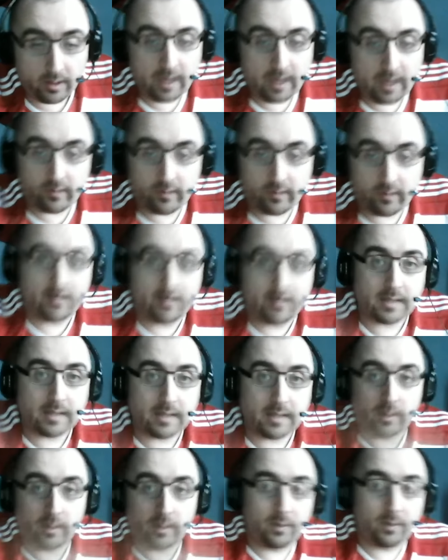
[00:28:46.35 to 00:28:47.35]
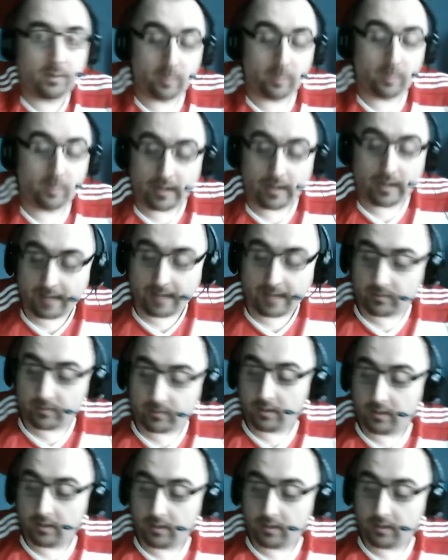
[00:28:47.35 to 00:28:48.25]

If not next week, it'll be the week after.